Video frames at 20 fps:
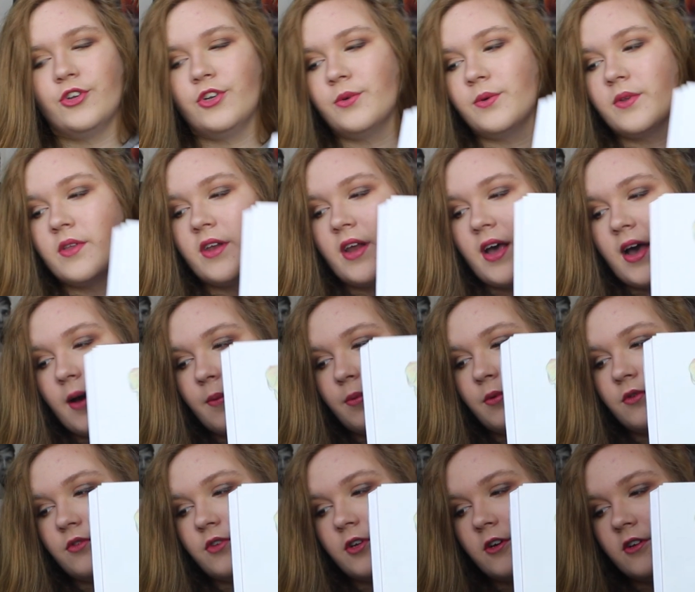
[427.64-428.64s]
do with an
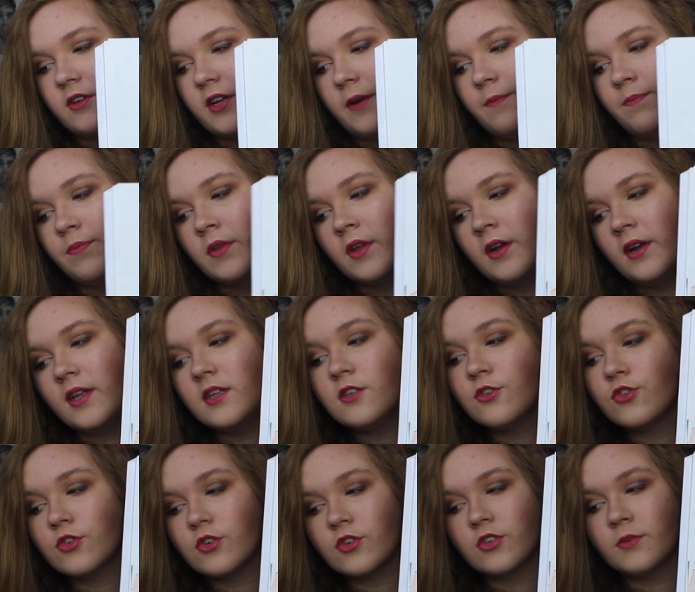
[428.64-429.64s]
apple, so I was like, let's
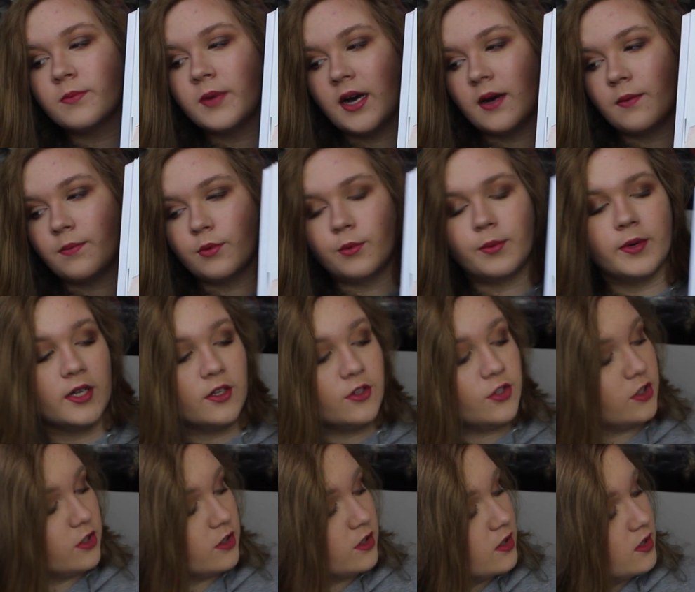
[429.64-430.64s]
draw some apple
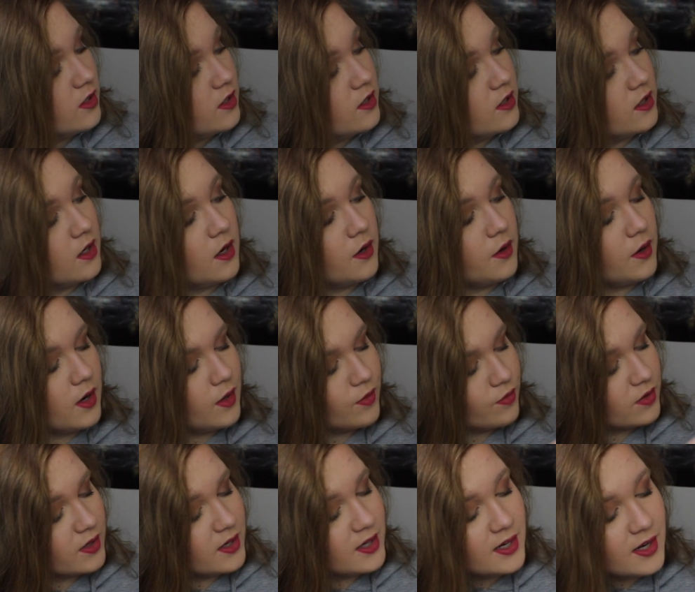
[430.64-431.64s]
pictures. Now I
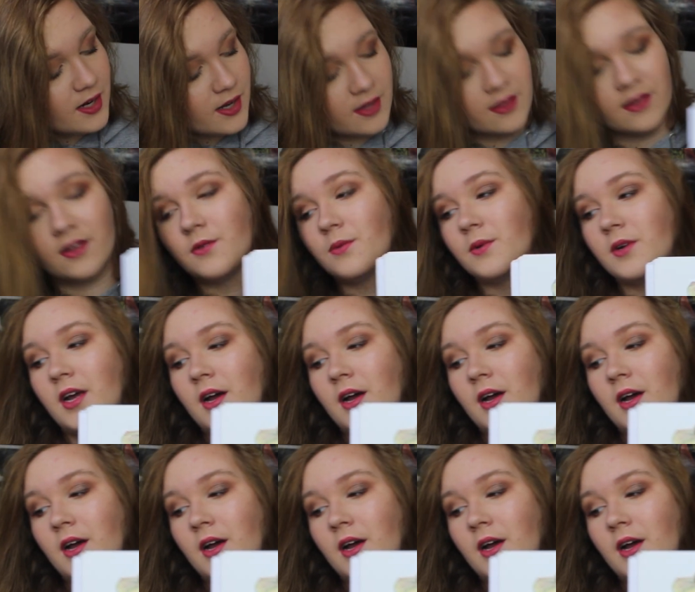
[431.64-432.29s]
really like this one,